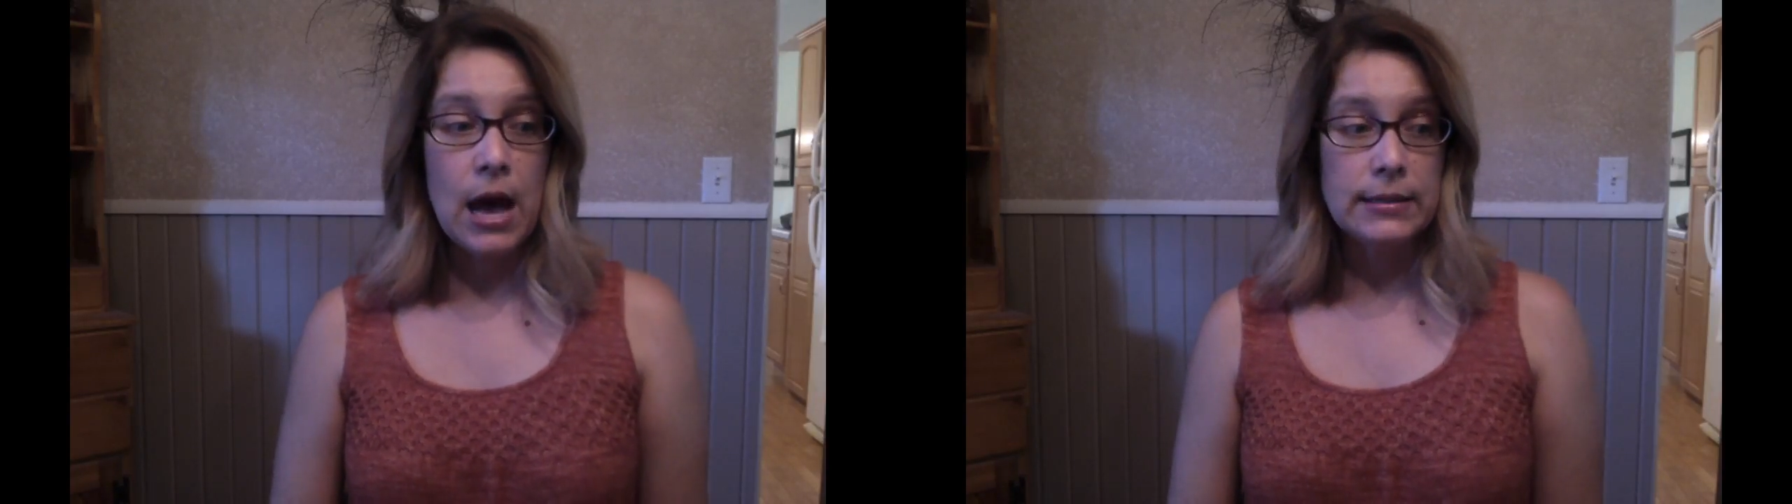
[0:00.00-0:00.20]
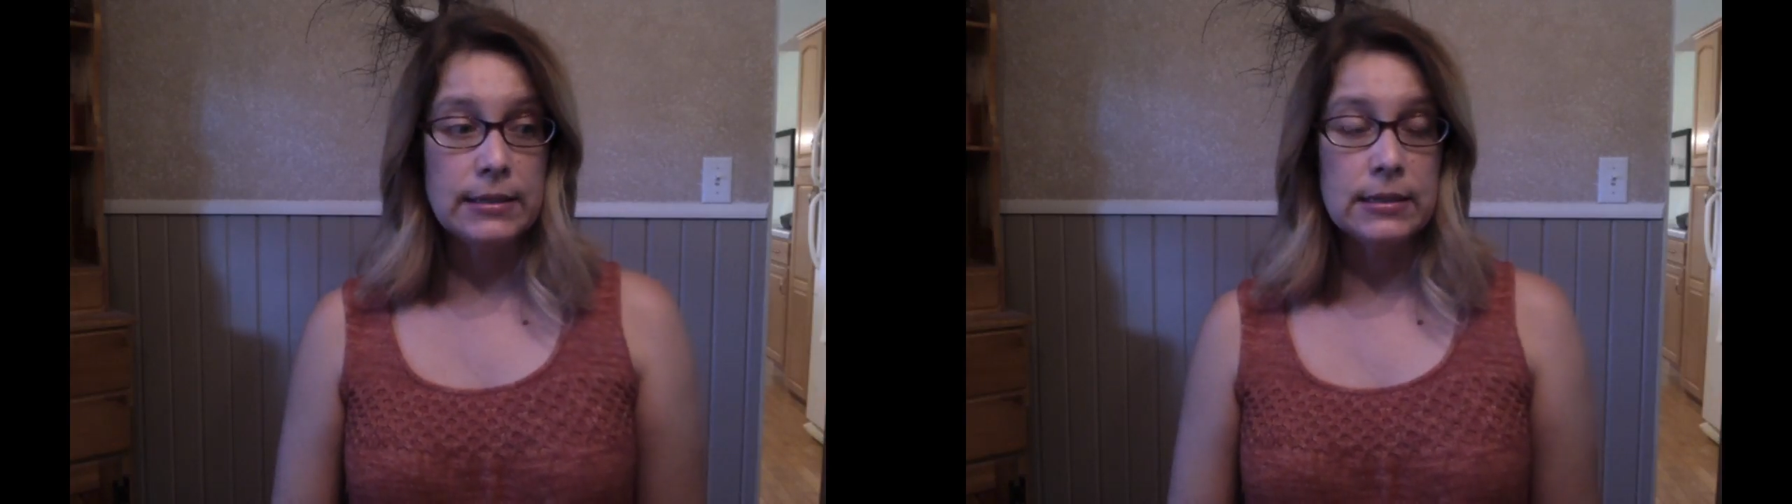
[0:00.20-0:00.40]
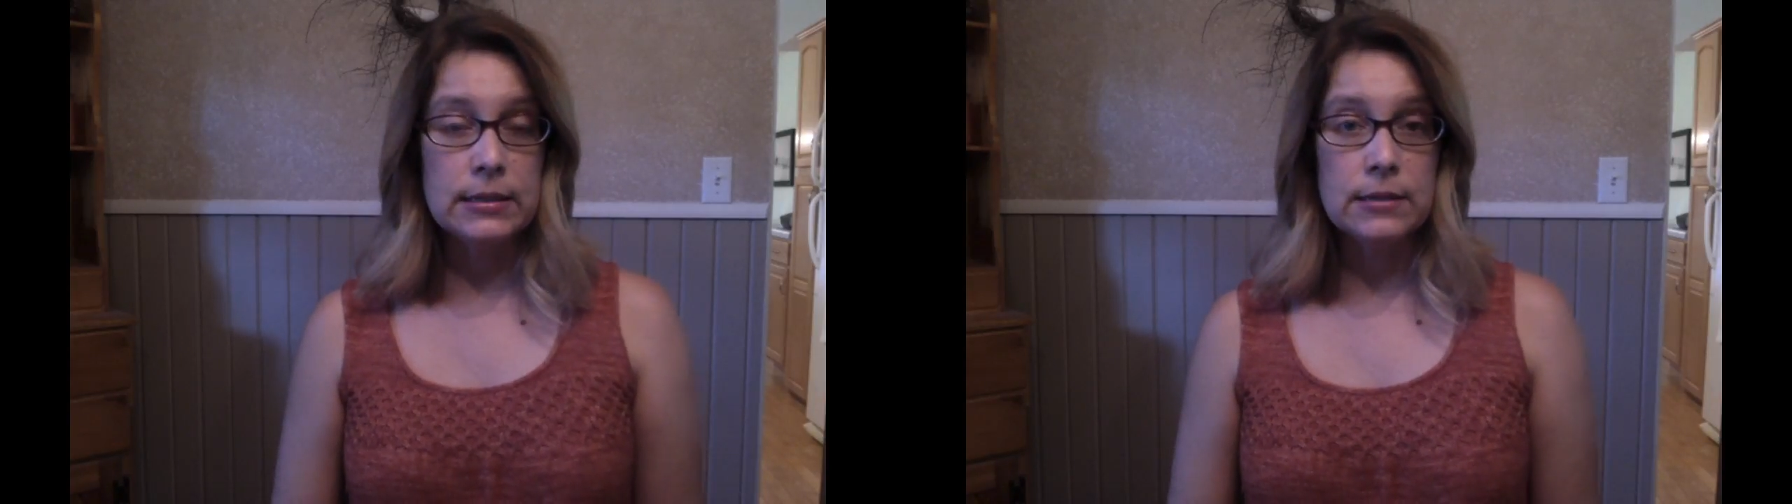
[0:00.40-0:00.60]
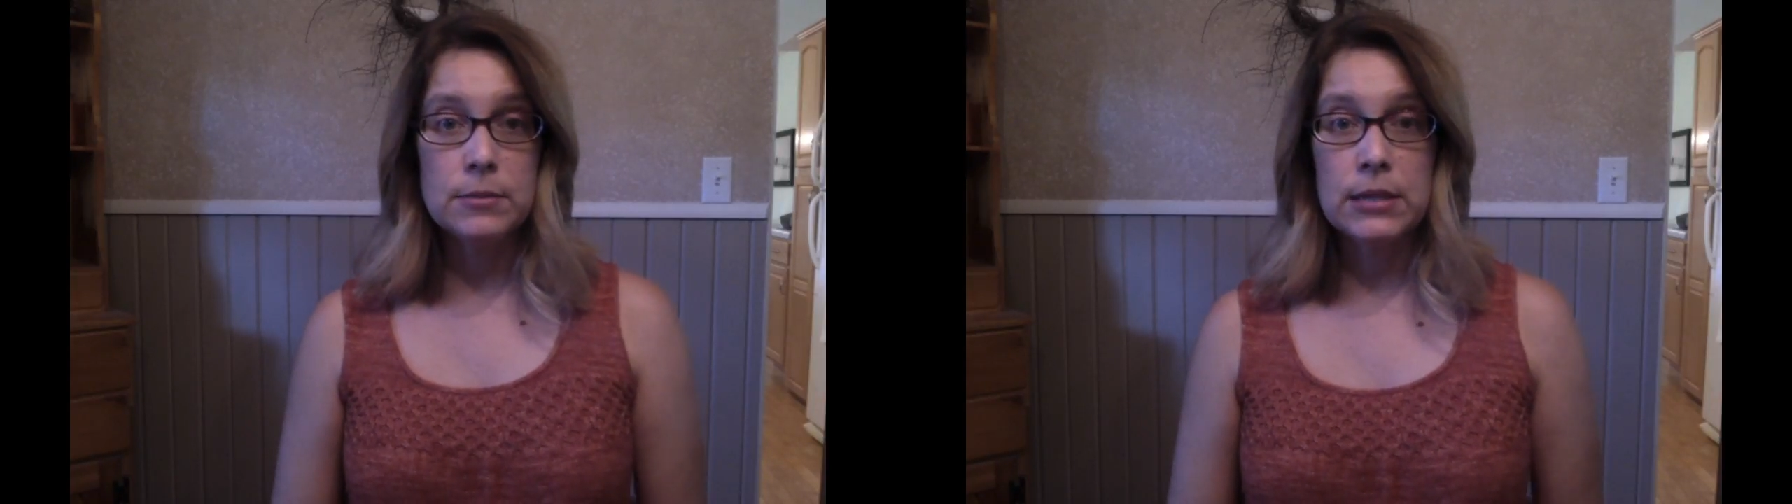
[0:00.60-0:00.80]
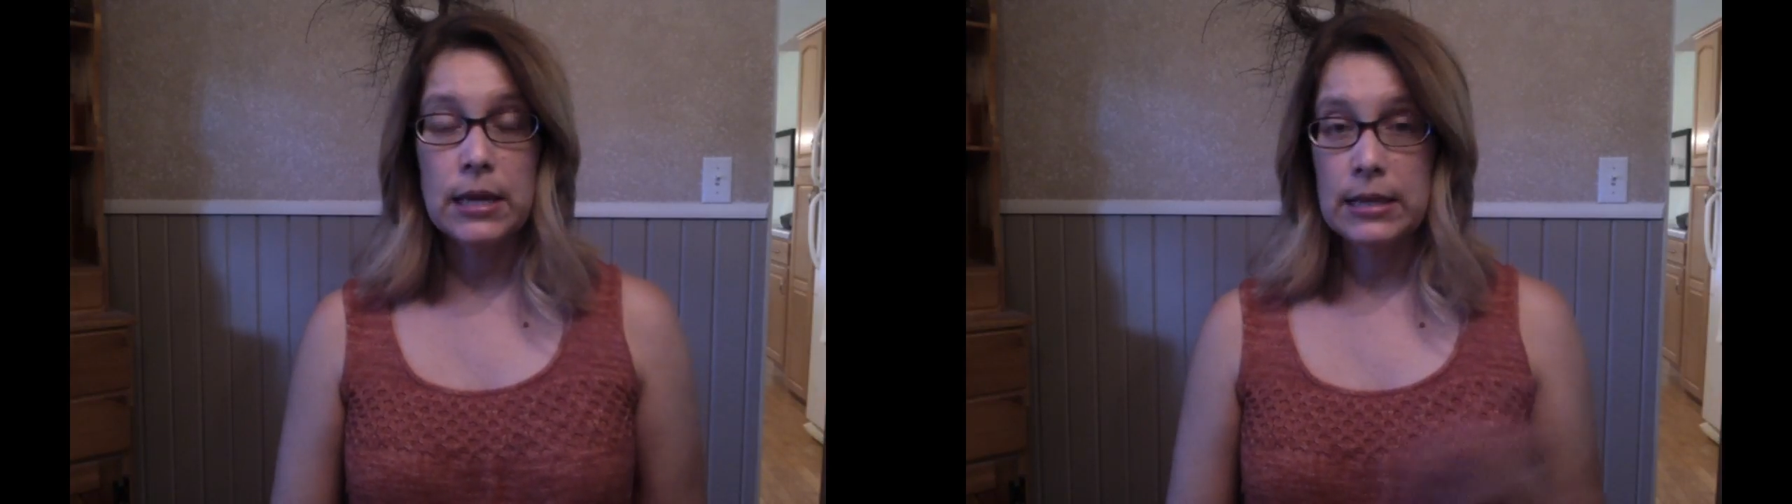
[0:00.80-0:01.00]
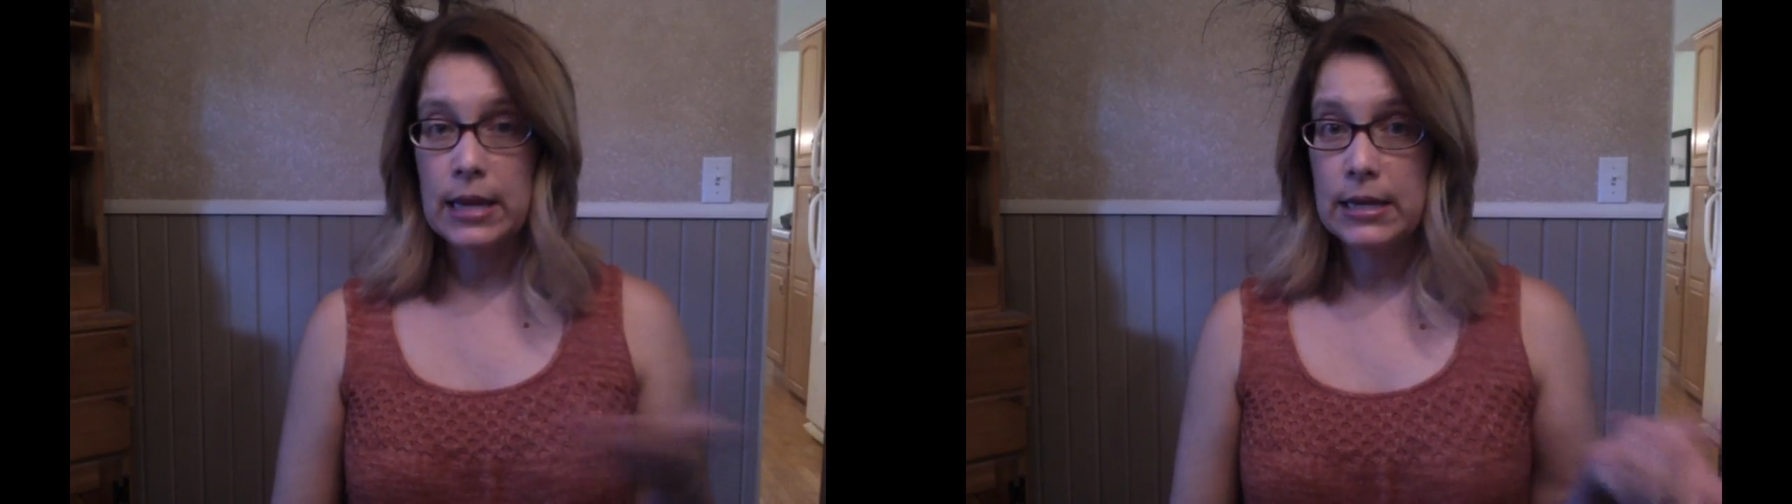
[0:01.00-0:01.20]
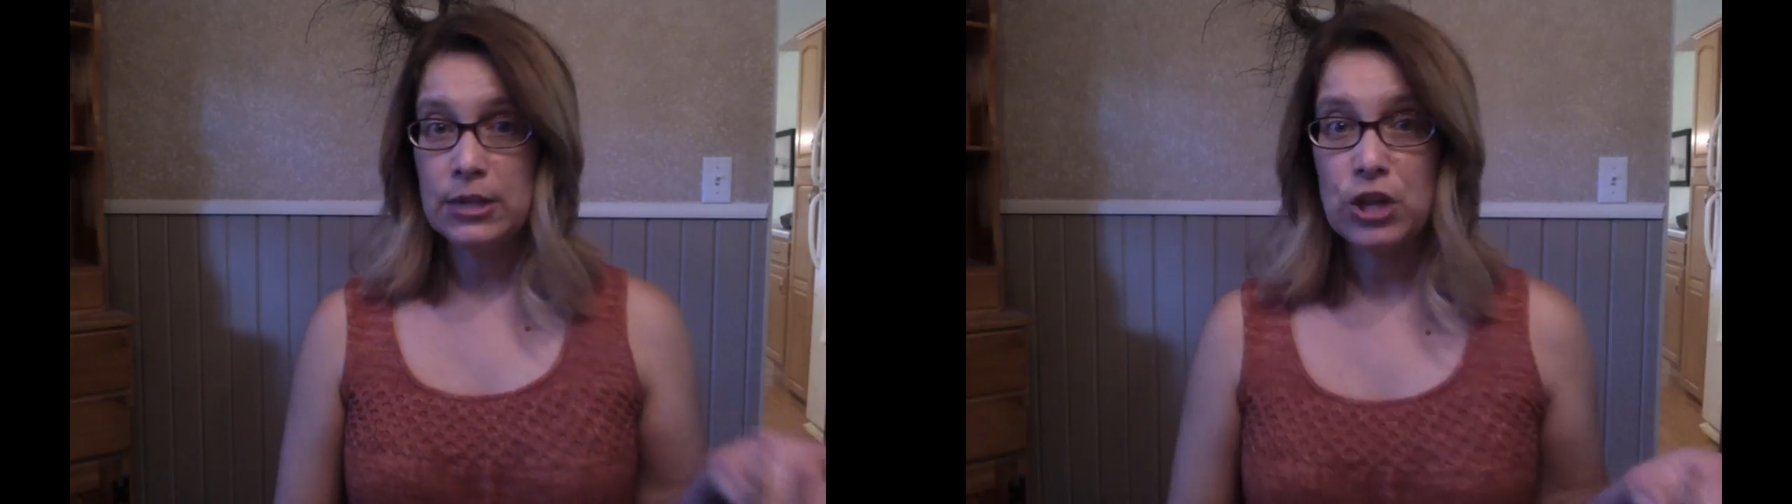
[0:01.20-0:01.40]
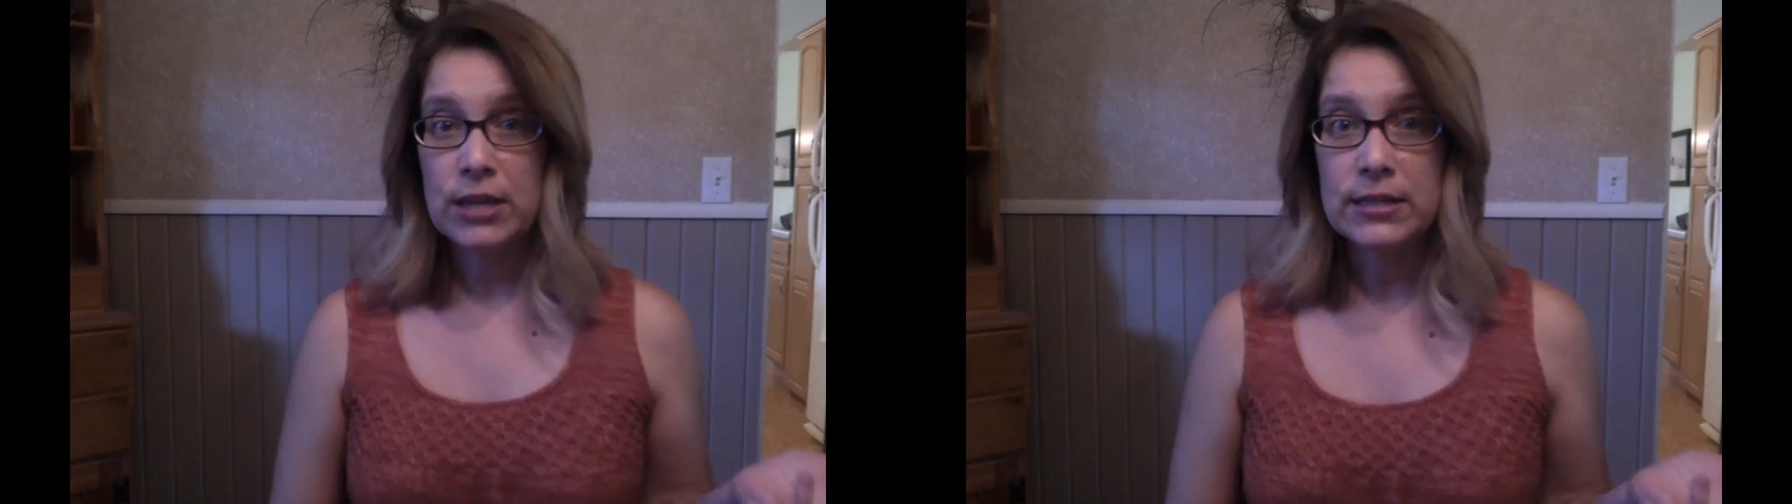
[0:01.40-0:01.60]
systems like the
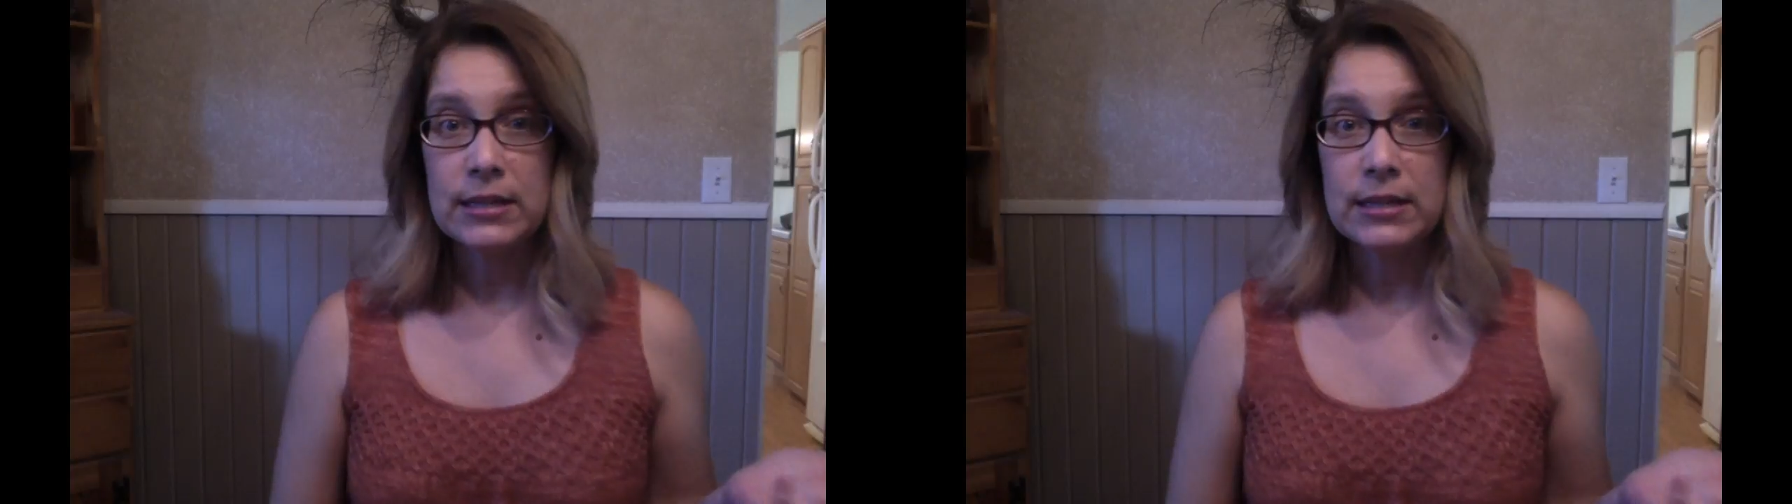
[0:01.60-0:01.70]
NHS